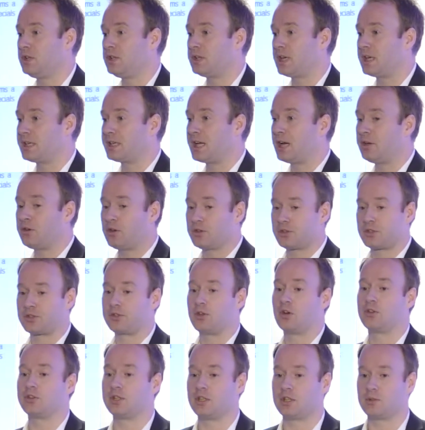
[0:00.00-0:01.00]
They cannot
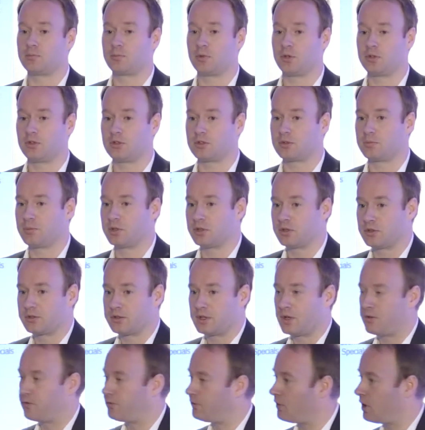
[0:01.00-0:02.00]
stock these products because
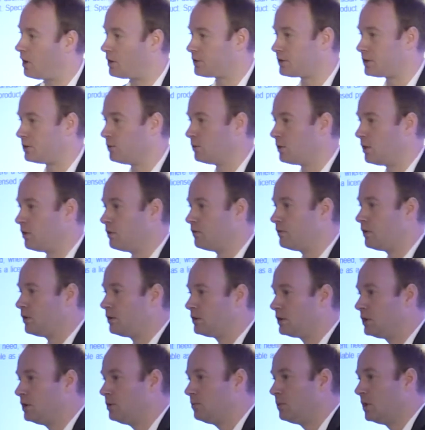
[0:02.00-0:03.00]
they're far too low
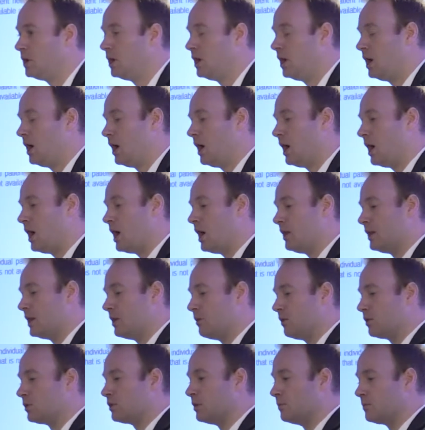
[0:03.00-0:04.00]
volume, and they
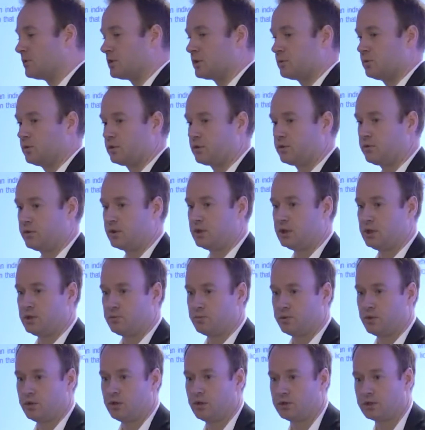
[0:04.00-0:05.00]
will come to us for these
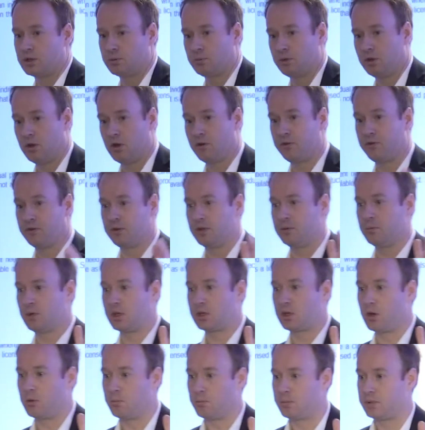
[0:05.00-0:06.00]
products, and we offer them a
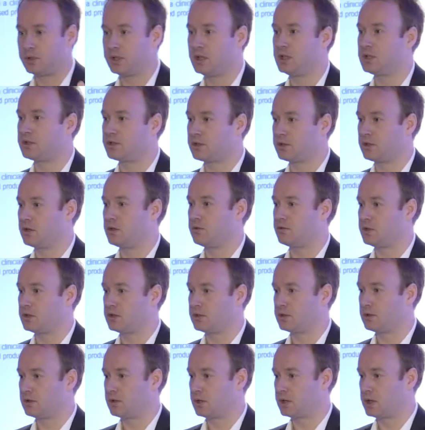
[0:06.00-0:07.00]
complete
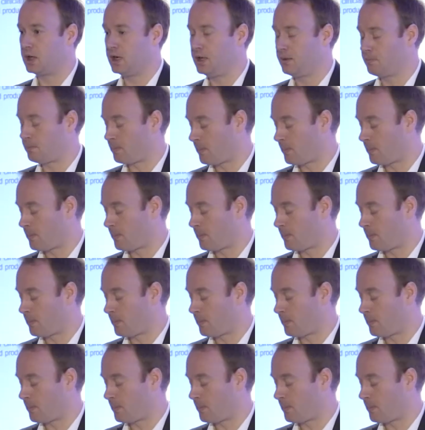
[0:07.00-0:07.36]
service, okay?